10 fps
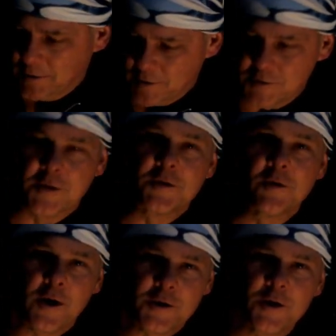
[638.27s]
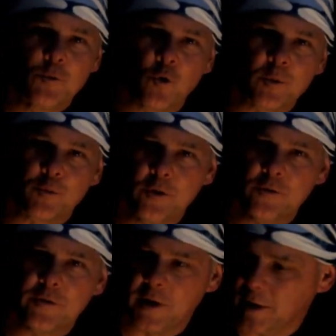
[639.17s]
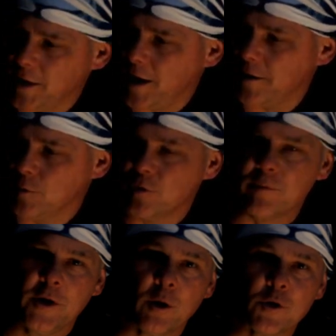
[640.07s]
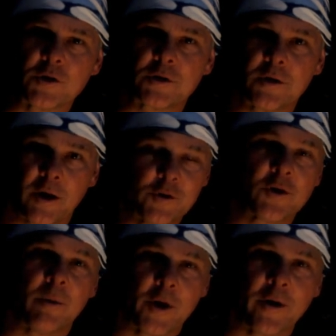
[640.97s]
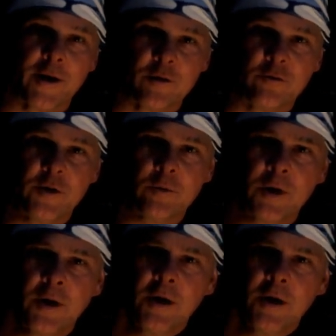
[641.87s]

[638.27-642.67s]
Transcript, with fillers: This is nicely waterproofed, and I carry it with me almost every time I go out in the field.